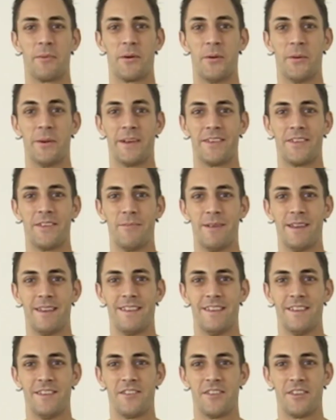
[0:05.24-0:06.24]
going to be
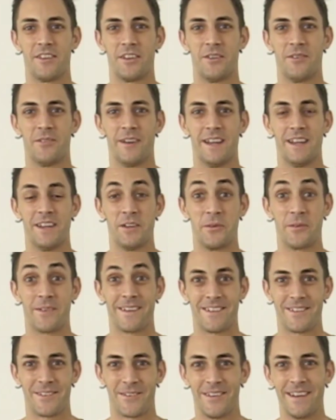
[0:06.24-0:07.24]
teaching you a
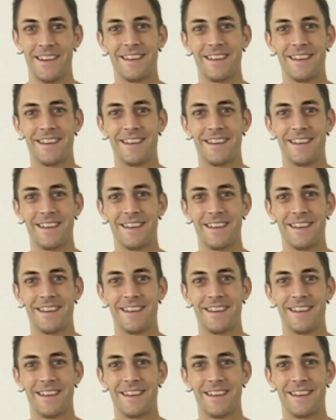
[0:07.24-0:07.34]
yoga treat